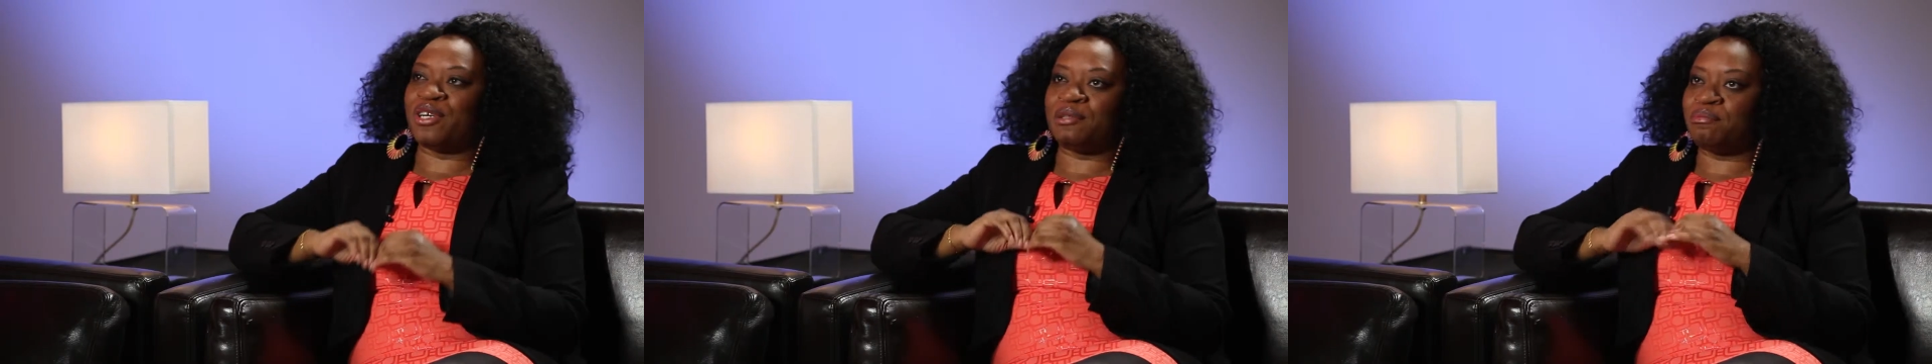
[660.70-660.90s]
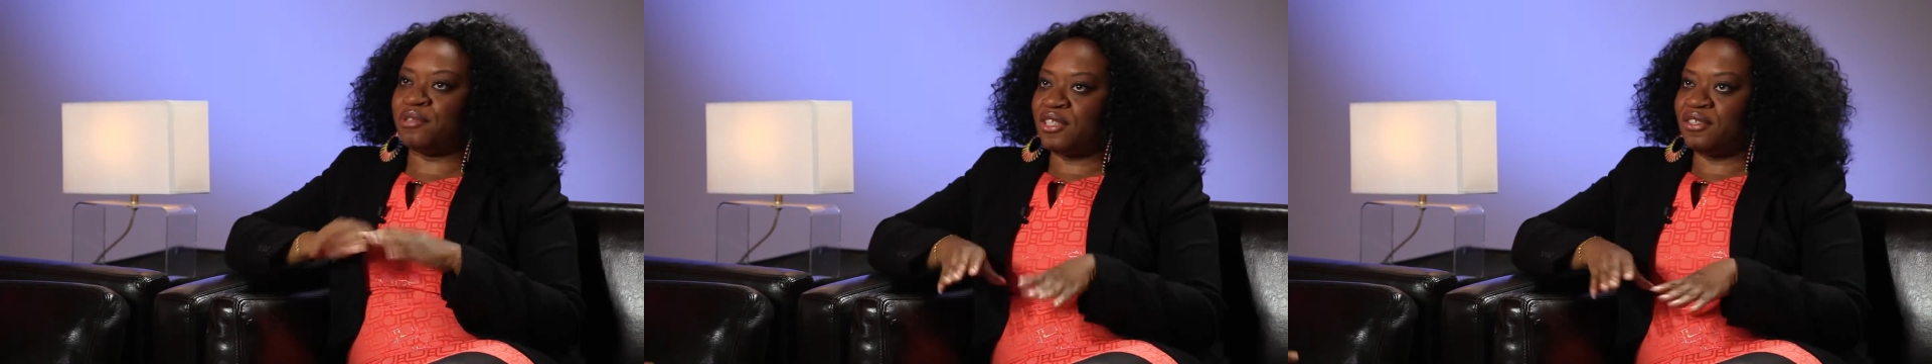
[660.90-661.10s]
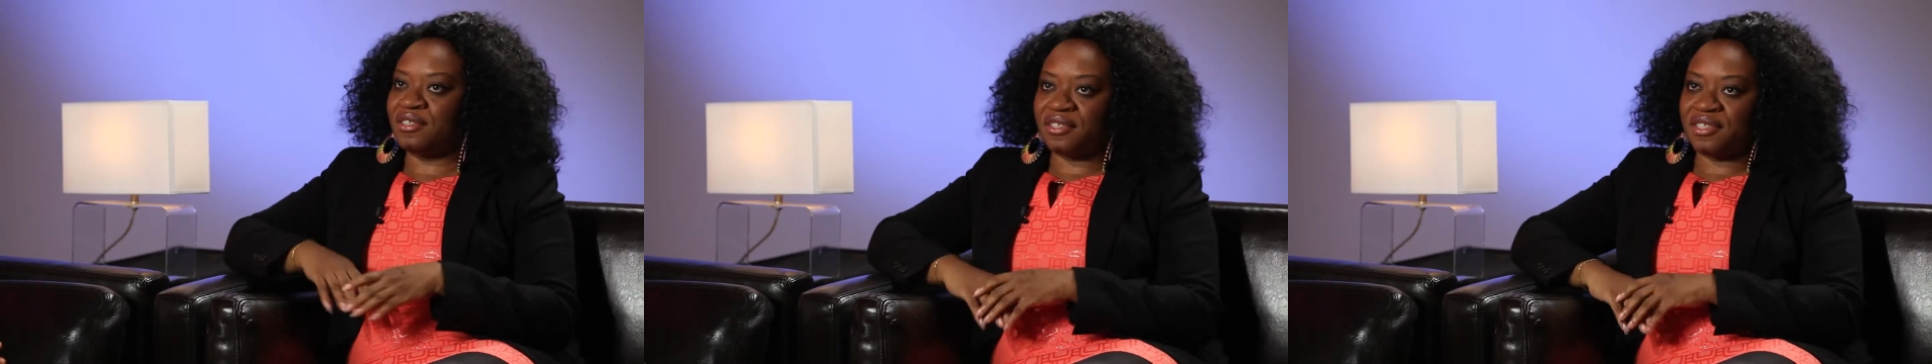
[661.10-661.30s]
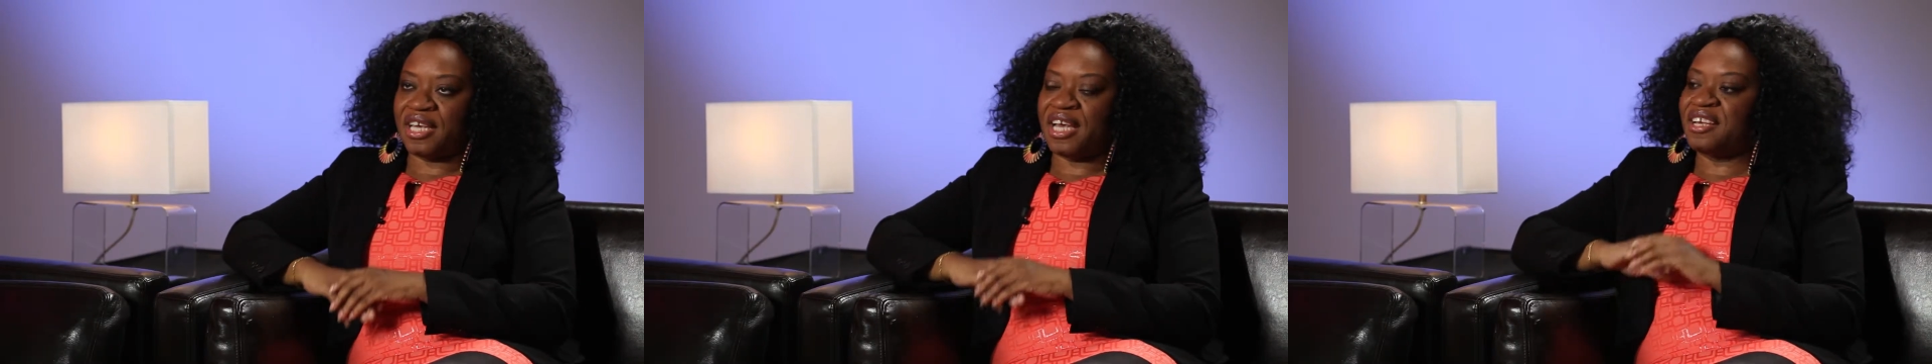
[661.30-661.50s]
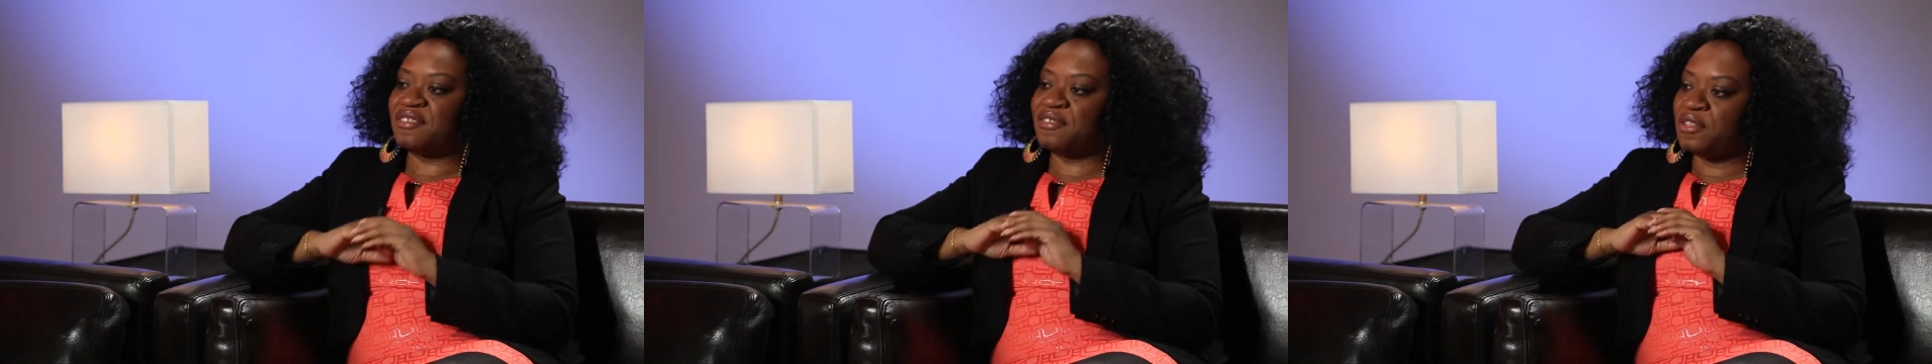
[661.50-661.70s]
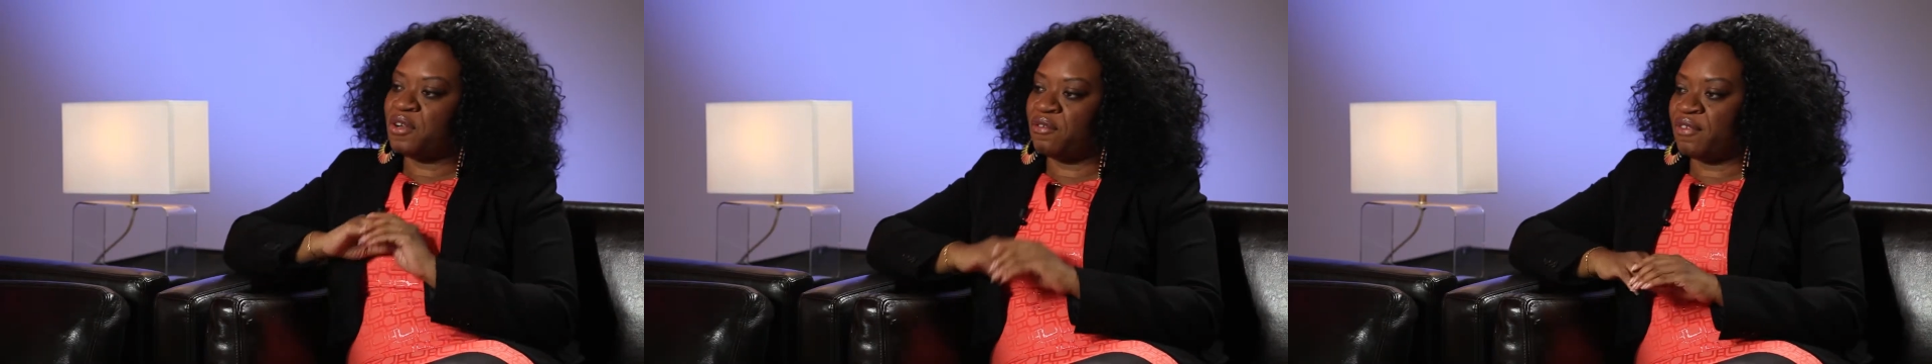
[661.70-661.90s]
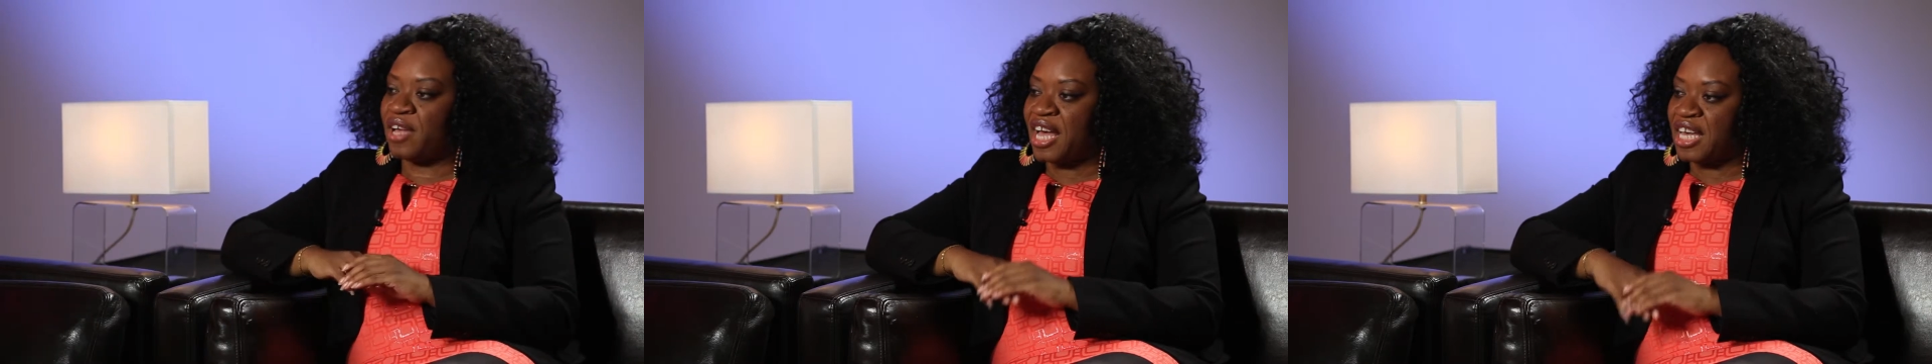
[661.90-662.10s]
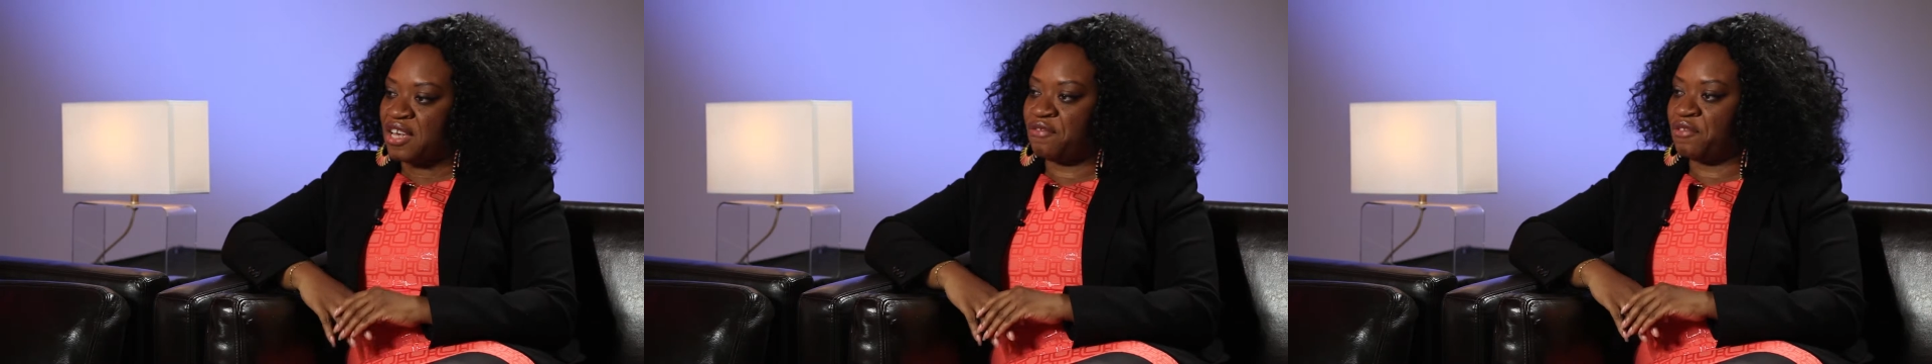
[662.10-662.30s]
burn bridges. It has no
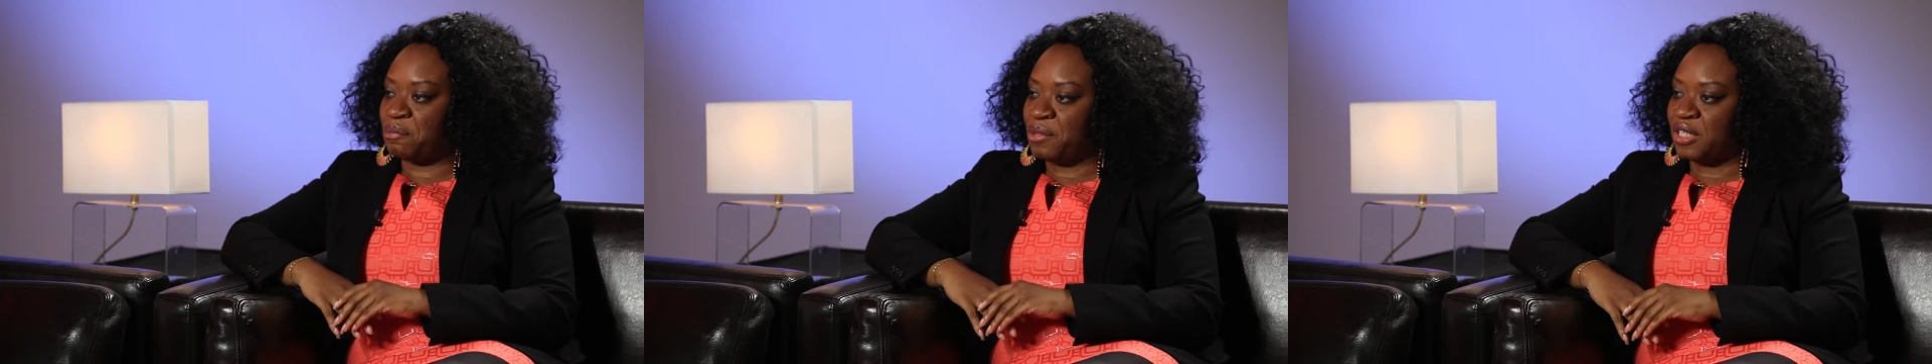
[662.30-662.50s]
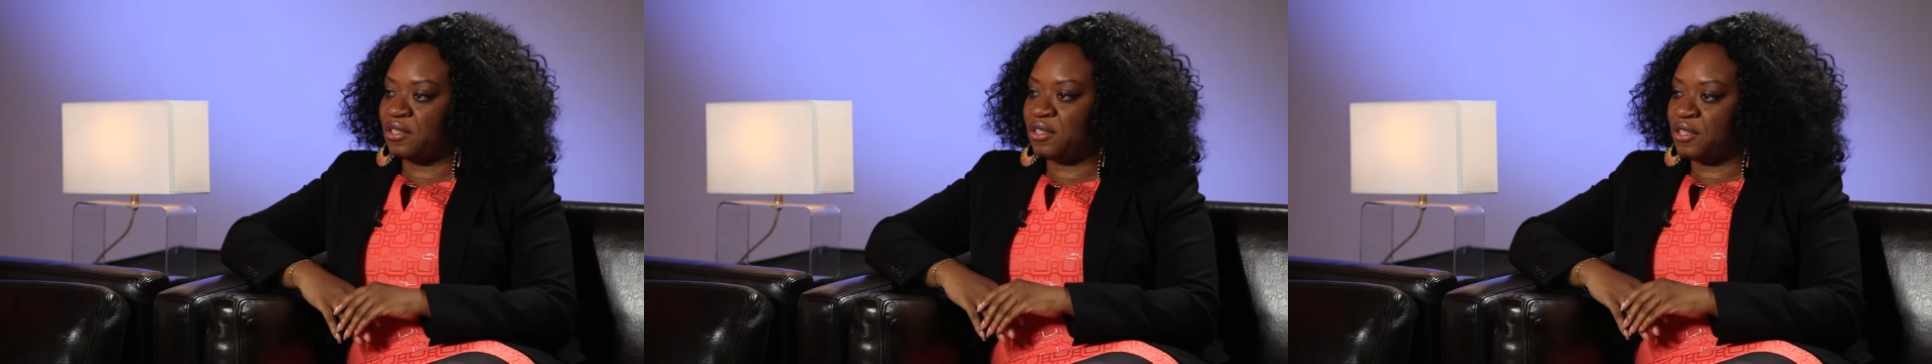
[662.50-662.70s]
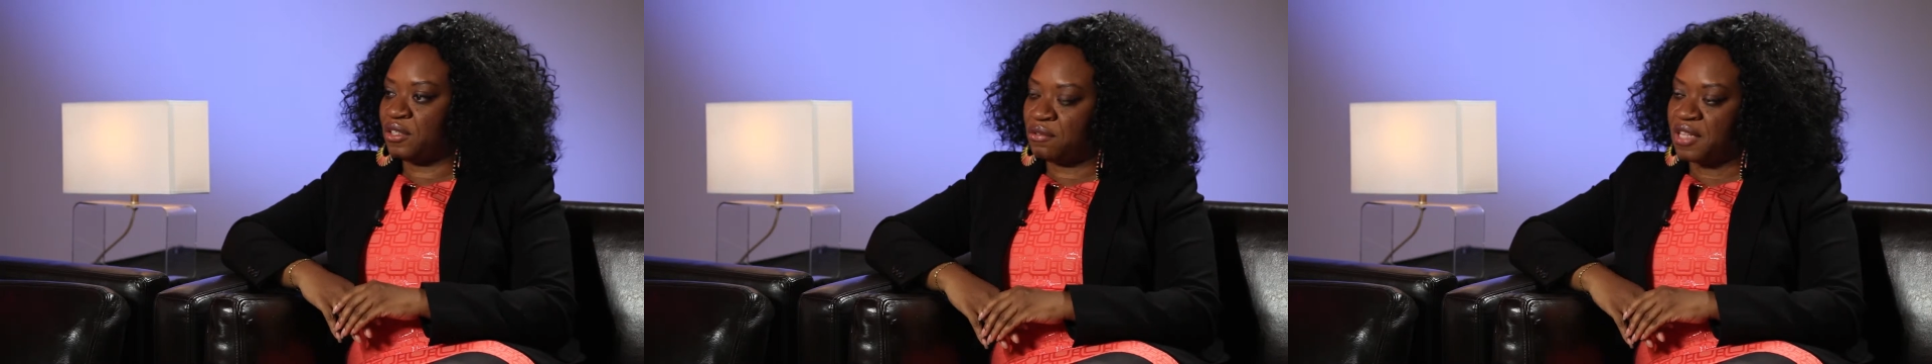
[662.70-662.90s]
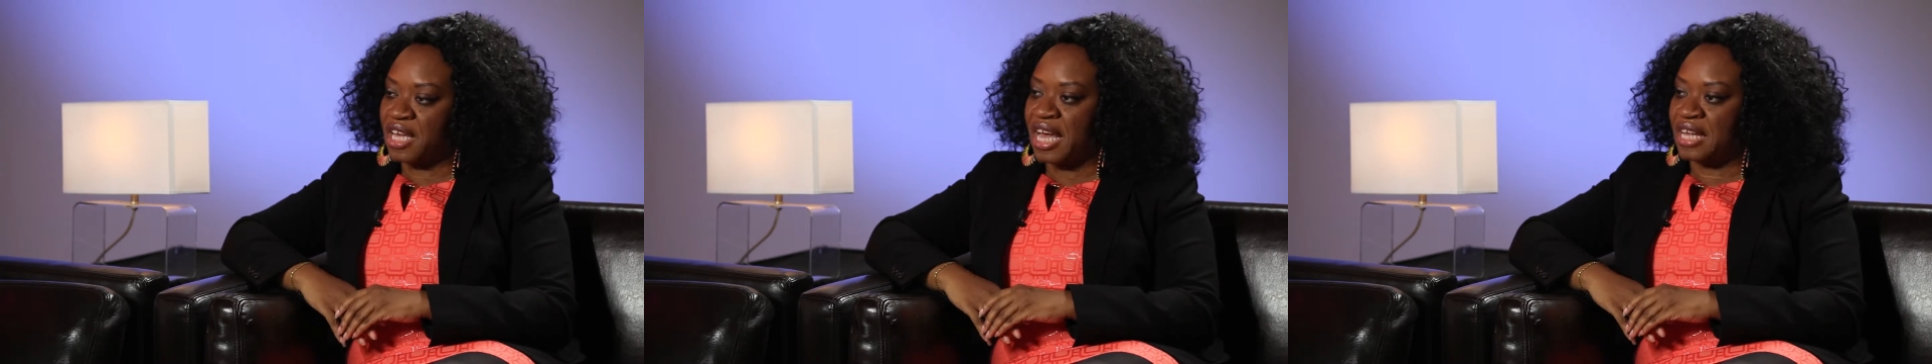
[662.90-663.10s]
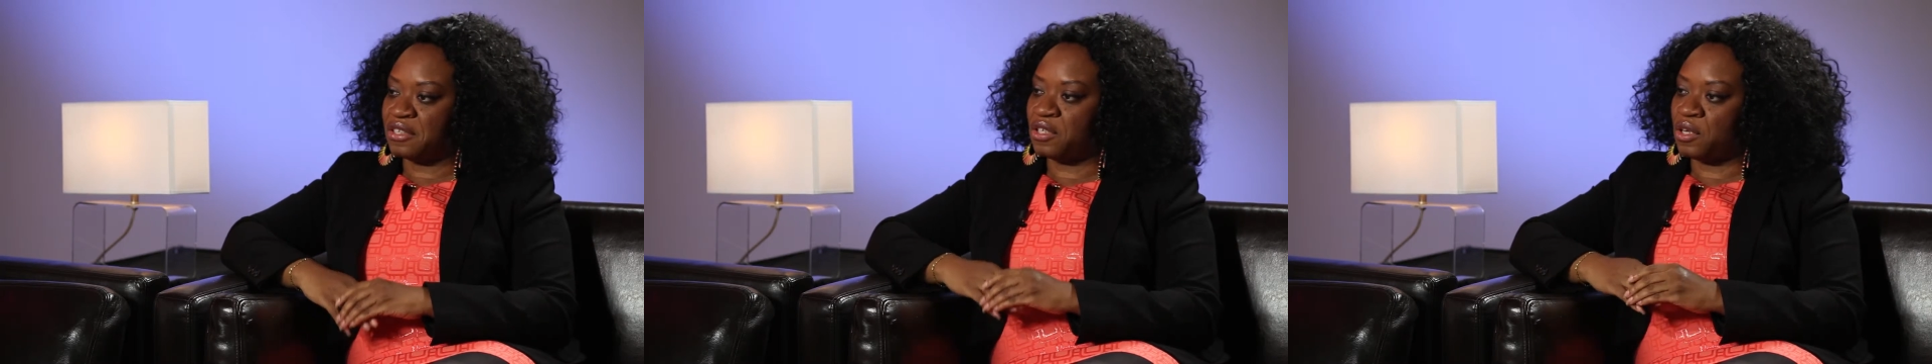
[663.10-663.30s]
value for me to do that.